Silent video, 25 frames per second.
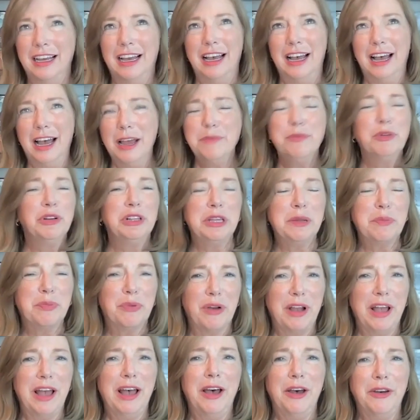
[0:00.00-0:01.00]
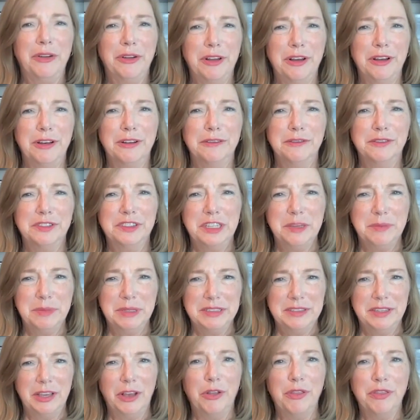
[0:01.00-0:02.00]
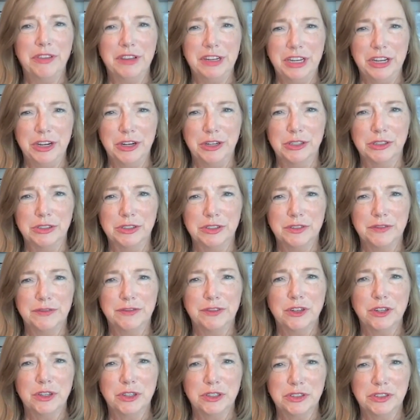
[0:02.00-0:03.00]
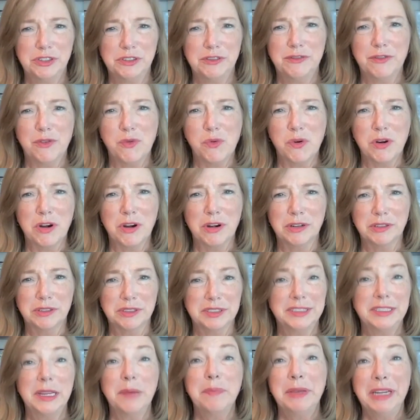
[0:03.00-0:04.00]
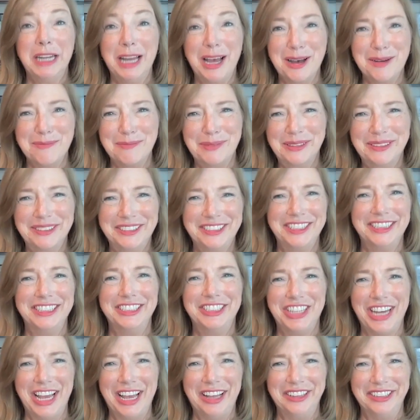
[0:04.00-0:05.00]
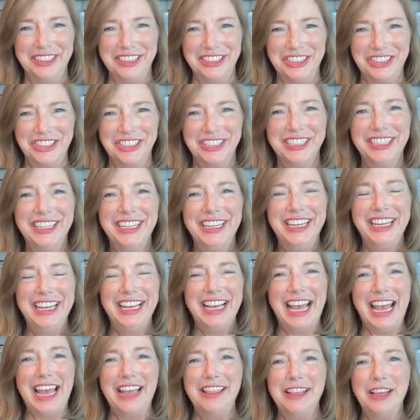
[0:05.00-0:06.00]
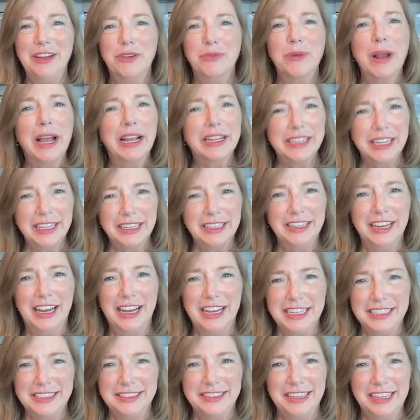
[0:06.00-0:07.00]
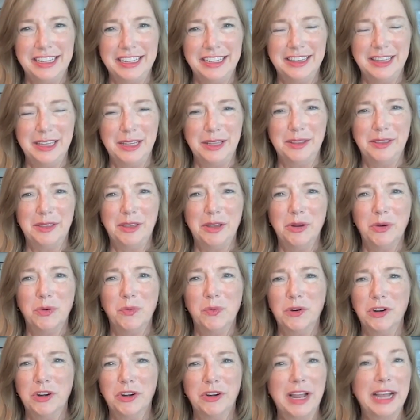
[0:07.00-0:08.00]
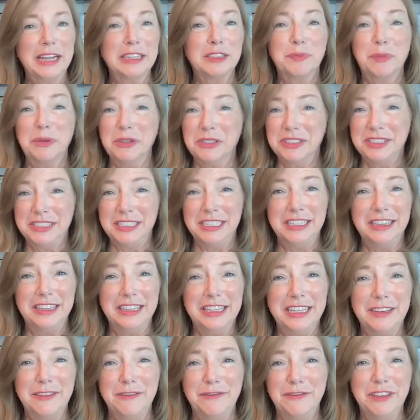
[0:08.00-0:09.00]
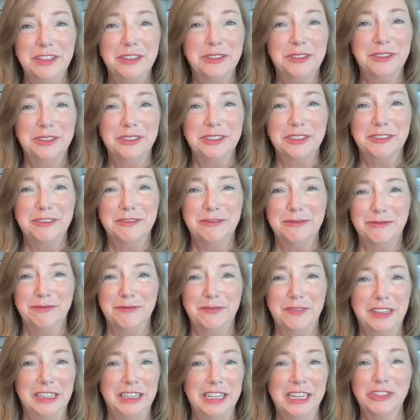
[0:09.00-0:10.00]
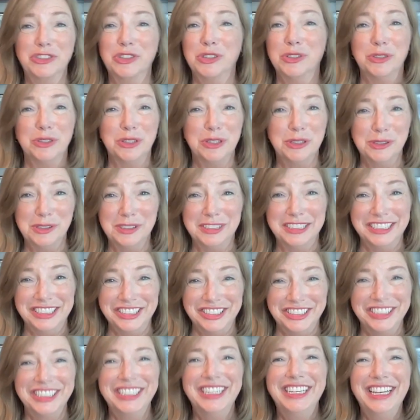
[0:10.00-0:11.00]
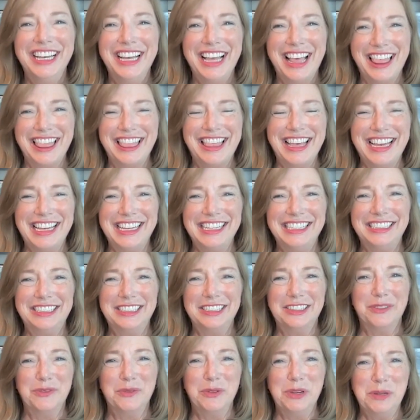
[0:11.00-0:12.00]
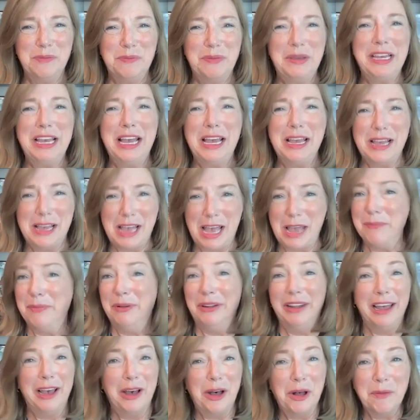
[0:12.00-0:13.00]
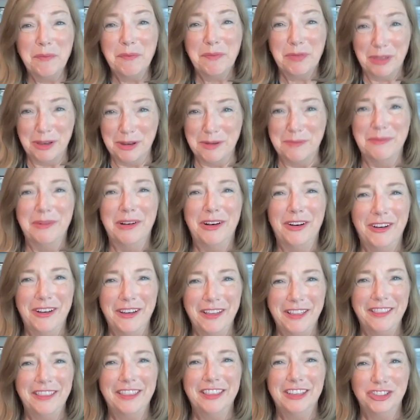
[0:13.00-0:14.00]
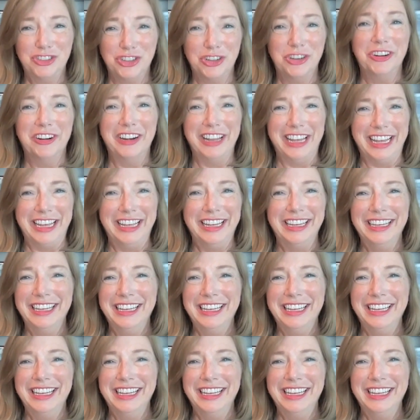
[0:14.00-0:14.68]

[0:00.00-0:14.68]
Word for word: I'm really proud of Siemens Healthineers, first for stepping up to the challenge and then recognizing that there were experts in the field of electrical usage that would be able to help them on the journey.